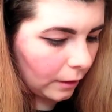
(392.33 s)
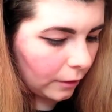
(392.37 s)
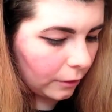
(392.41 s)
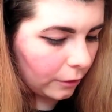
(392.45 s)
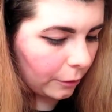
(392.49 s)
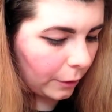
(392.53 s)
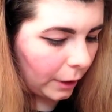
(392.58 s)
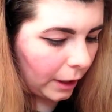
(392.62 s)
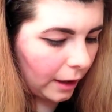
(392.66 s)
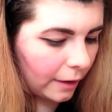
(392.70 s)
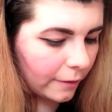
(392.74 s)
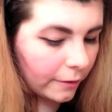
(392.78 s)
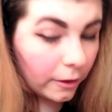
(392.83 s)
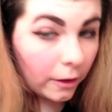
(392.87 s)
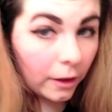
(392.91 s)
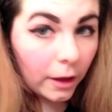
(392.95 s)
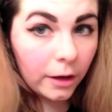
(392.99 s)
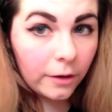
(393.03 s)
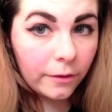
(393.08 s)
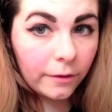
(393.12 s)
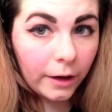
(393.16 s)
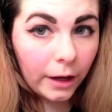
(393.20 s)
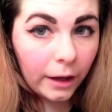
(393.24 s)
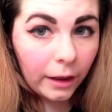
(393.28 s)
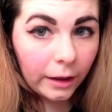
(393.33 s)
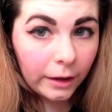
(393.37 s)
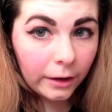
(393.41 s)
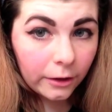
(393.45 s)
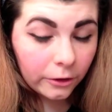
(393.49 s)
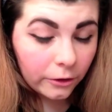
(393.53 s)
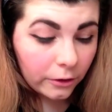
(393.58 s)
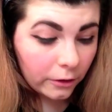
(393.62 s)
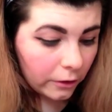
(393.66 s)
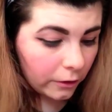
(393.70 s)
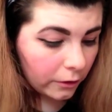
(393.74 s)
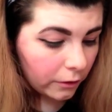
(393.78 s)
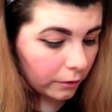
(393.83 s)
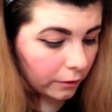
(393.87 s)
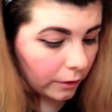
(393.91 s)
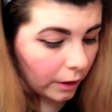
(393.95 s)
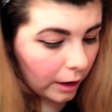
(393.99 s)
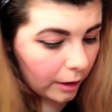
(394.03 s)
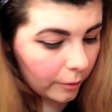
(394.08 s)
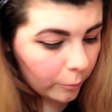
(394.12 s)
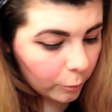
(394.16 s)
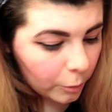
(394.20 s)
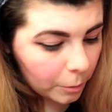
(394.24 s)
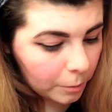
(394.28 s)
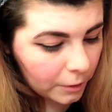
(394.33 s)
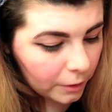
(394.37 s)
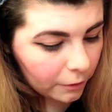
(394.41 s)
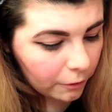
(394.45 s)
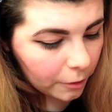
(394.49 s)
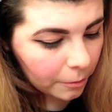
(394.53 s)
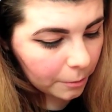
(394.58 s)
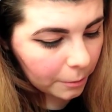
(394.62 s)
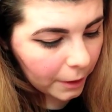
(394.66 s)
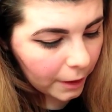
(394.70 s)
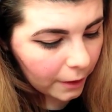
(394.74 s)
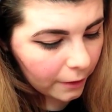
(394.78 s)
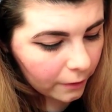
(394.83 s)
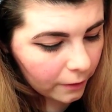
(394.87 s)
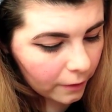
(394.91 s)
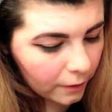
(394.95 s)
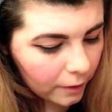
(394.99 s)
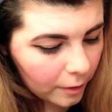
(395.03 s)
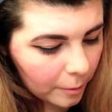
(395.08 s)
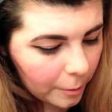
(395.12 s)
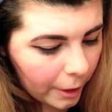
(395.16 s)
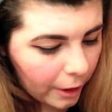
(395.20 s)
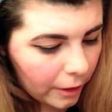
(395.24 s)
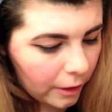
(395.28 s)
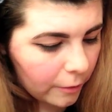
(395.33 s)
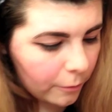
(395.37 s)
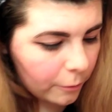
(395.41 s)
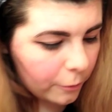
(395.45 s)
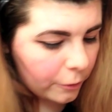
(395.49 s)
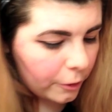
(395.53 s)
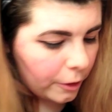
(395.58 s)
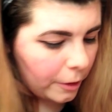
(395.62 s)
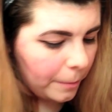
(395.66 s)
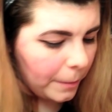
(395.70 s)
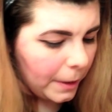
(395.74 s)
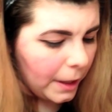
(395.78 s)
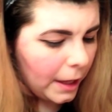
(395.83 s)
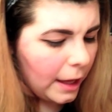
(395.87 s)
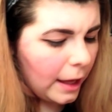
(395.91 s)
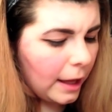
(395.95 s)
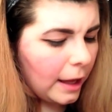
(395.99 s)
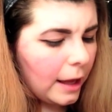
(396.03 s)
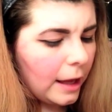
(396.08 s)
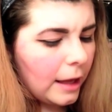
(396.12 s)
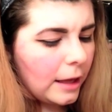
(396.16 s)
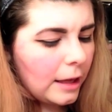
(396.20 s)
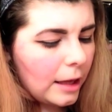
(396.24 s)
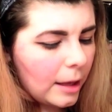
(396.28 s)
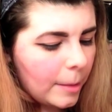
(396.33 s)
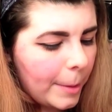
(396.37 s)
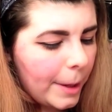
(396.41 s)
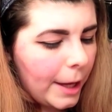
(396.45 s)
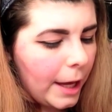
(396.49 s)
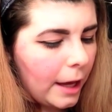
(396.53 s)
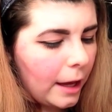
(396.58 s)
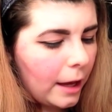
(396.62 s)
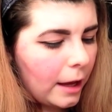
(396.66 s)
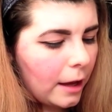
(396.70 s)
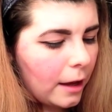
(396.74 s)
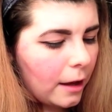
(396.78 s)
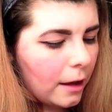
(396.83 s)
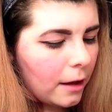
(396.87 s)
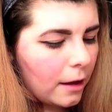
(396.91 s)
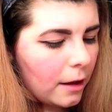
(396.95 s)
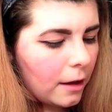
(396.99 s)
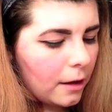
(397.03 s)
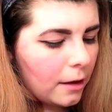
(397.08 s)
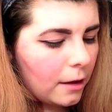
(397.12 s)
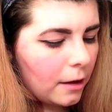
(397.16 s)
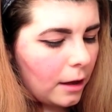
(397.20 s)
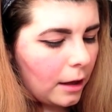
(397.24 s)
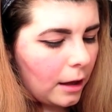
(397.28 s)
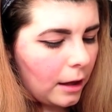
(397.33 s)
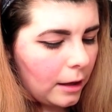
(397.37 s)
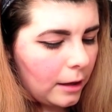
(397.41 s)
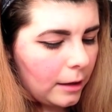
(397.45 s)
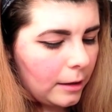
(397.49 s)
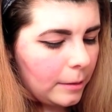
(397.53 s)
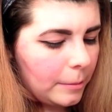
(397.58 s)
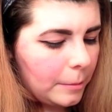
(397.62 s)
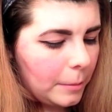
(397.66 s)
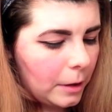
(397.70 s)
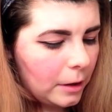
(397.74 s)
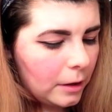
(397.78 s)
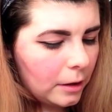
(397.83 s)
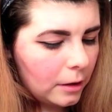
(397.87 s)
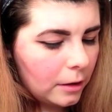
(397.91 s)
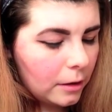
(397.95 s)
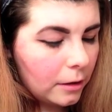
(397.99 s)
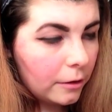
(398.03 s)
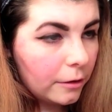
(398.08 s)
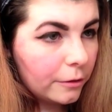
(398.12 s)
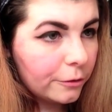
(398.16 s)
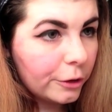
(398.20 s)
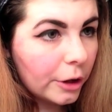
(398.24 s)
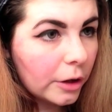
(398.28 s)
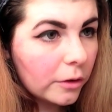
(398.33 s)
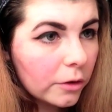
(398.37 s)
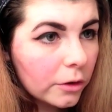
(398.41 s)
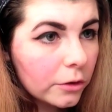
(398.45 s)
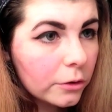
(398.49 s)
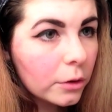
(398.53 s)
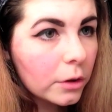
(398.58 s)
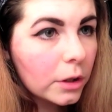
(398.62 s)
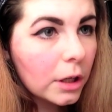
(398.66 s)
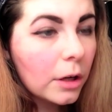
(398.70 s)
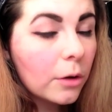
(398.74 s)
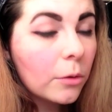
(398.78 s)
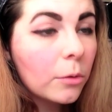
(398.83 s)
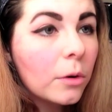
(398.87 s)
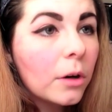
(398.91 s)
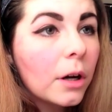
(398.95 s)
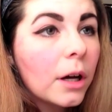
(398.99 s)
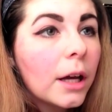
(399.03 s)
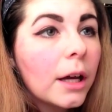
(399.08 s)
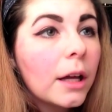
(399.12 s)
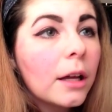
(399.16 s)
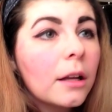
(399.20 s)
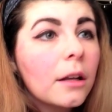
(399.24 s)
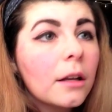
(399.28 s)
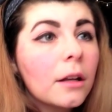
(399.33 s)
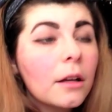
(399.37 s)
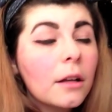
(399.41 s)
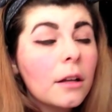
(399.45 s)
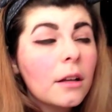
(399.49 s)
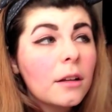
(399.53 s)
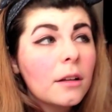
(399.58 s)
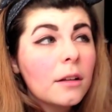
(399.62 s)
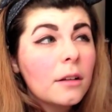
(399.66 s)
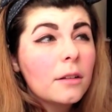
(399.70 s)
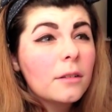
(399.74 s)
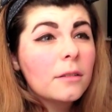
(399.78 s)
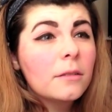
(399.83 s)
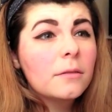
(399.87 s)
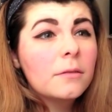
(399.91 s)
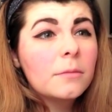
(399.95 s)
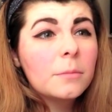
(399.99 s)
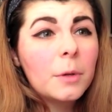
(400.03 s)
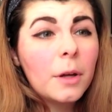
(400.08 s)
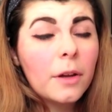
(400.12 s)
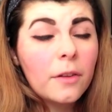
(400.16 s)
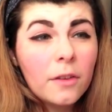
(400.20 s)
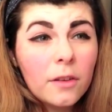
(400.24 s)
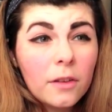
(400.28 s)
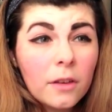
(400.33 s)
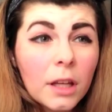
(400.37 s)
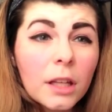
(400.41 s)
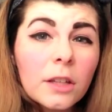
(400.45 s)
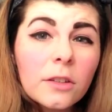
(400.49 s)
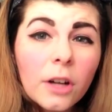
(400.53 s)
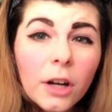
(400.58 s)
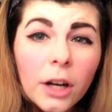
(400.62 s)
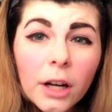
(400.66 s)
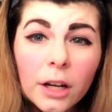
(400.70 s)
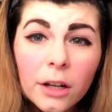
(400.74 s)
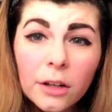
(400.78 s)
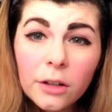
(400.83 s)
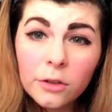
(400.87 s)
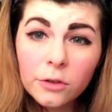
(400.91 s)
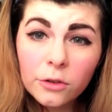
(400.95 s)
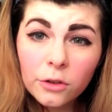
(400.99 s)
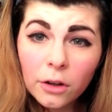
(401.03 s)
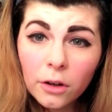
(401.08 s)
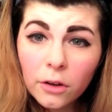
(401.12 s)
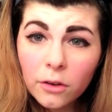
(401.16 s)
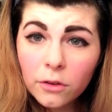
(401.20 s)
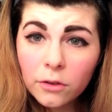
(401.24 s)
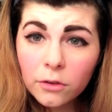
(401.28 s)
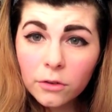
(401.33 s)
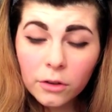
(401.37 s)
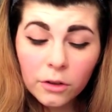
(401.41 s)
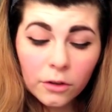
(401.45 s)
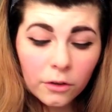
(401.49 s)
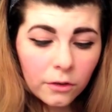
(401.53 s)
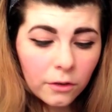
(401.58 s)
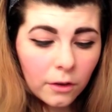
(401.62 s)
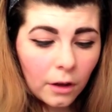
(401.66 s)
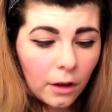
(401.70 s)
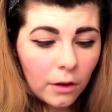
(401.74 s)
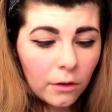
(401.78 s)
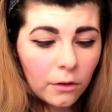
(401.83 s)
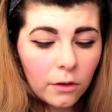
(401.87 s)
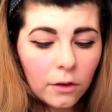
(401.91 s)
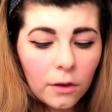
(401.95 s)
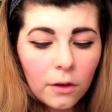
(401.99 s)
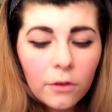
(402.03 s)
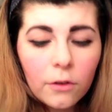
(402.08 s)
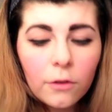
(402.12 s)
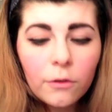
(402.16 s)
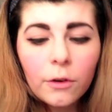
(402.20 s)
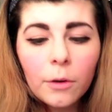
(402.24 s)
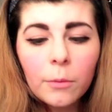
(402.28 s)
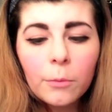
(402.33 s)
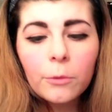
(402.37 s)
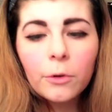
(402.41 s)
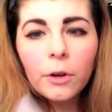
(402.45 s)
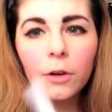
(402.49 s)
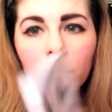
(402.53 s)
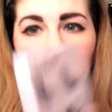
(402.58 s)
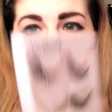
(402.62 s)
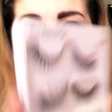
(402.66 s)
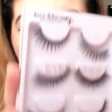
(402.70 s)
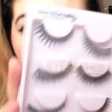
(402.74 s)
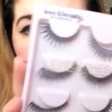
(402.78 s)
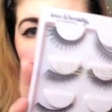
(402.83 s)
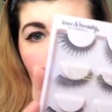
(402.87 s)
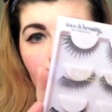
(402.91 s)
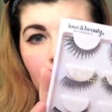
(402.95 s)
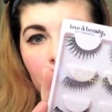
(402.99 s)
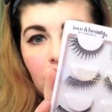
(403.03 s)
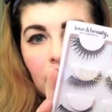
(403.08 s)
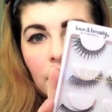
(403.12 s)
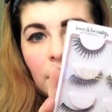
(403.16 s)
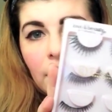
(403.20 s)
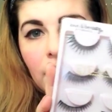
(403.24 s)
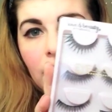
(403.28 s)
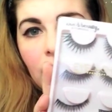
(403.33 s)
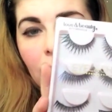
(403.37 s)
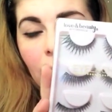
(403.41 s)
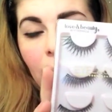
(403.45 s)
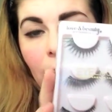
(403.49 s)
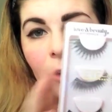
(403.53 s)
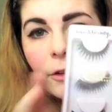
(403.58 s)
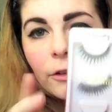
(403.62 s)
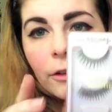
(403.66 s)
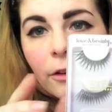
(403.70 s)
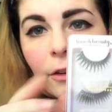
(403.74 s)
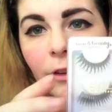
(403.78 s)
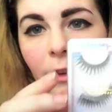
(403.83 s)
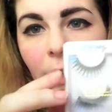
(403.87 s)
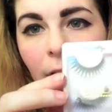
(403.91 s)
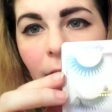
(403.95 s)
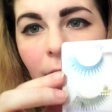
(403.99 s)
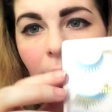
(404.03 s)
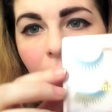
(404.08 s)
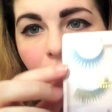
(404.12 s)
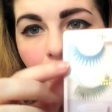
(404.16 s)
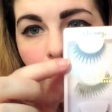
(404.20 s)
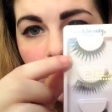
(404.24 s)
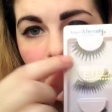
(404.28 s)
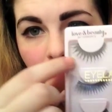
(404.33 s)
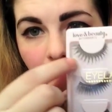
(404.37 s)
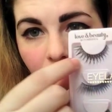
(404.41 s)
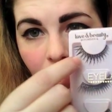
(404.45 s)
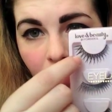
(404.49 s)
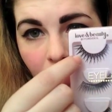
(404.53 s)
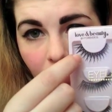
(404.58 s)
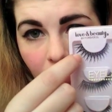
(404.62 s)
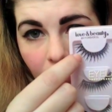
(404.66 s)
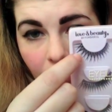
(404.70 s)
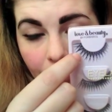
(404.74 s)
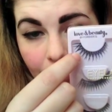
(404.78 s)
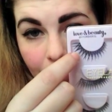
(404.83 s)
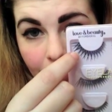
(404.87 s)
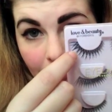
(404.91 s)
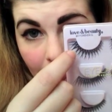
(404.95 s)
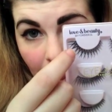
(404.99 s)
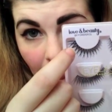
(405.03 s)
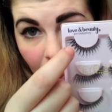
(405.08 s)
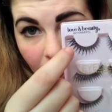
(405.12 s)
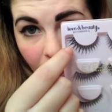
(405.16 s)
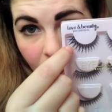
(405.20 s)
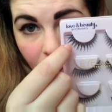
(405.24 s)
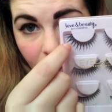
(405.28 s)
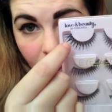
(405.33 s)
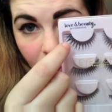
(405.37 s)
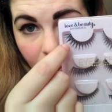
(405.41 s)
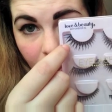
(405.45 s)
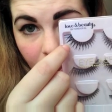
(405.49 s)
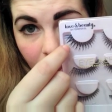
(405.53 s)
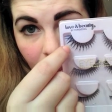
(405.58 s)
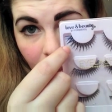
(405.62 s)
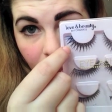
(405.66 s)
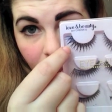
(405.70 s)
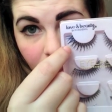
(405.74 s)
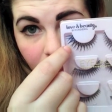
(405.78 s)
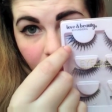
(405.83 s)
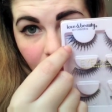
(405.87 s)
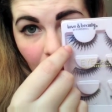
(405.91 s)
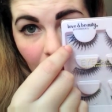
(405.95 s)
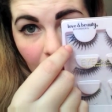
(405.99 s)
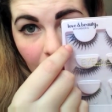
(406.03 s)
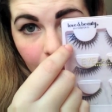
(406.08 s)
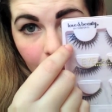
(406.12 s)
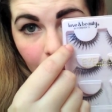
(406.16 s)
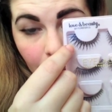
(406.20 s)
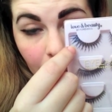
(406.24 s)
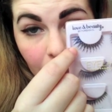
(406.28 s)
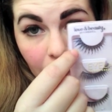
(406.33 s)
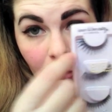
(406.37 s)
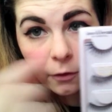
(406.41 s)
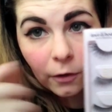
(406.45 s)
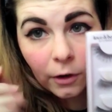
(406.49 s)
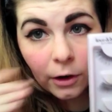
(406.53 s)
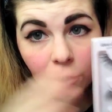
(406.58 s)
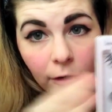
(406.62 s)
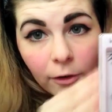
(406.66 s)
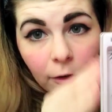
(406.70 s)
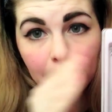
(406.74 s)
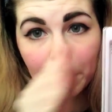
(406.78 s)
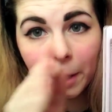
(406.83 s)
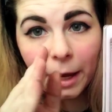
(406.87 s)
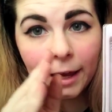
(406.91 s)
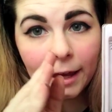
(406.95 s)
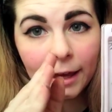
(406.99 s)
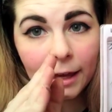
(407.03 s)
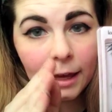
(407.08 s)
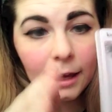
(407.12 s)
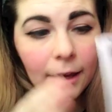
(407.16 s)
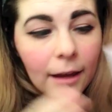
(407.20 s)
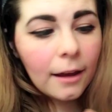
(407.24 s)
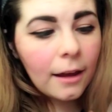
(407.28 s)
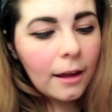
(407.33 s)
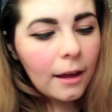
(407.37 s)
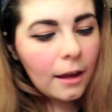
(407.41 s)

So I have a lot of eyelashes from different places. I buy them from eBay, Forever 21, places like Target or drugstores. So these are from Forever 21, and the lashes that I think work best are this shape, where it's very spiky.